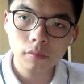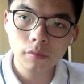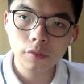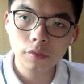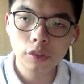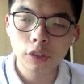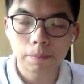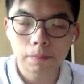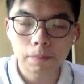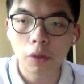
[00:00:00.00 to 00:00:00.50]

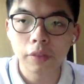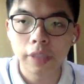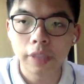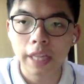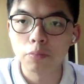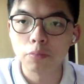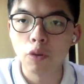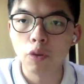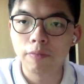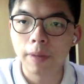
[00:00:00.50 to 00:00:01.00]
the
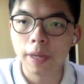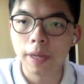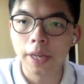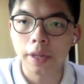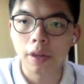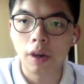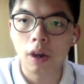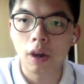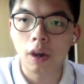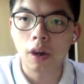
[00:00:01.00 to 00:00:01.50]
protest movement in
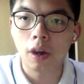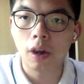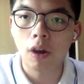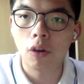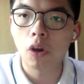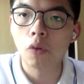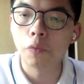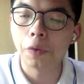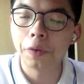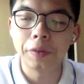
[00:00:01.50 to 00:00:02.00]

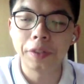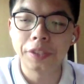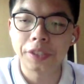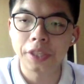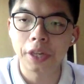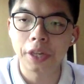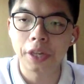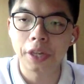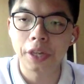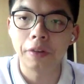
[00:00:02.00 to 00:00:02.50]
Hong Kong will
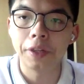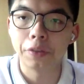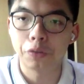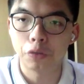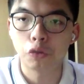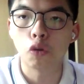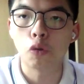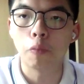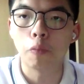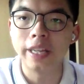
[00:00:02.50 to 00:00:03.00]
result in
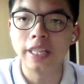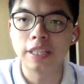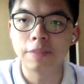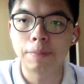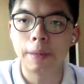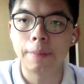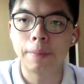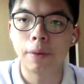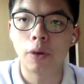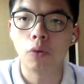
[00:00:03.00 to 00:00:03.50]
2 million
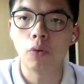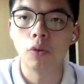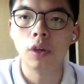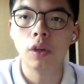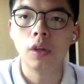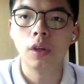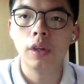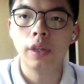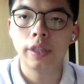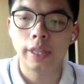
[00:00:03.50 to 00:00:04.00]
people
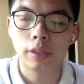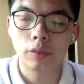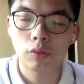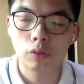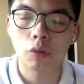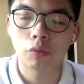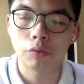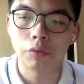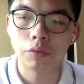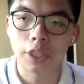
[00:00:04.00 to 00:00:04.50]

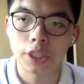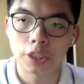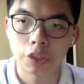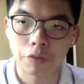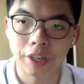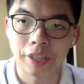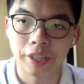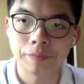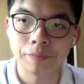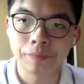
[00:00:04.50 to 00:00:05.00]
took to the
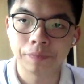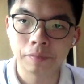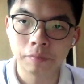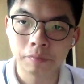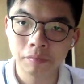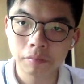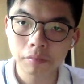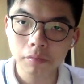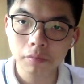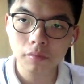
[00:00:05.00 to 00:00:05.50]
street.
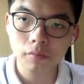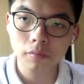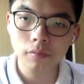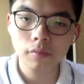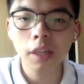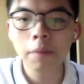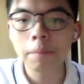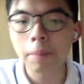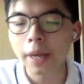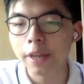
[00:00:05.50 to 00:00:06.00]

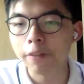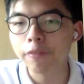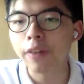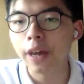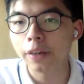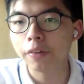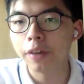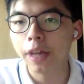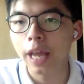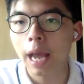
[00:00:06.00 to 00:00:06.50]
But it
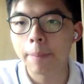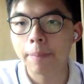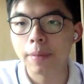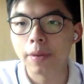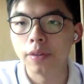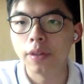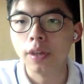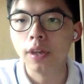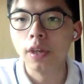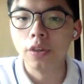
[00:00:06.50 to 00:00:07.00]
finally happened.
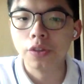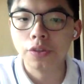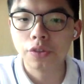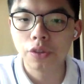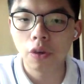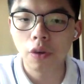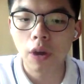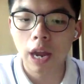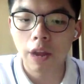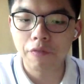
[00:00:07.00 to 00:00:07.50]
So
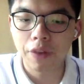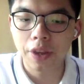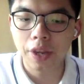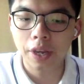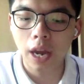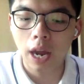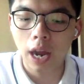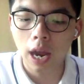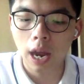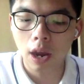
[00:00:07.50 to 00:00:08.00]
I think
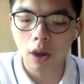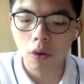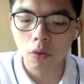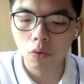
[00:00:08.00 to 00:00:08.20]
how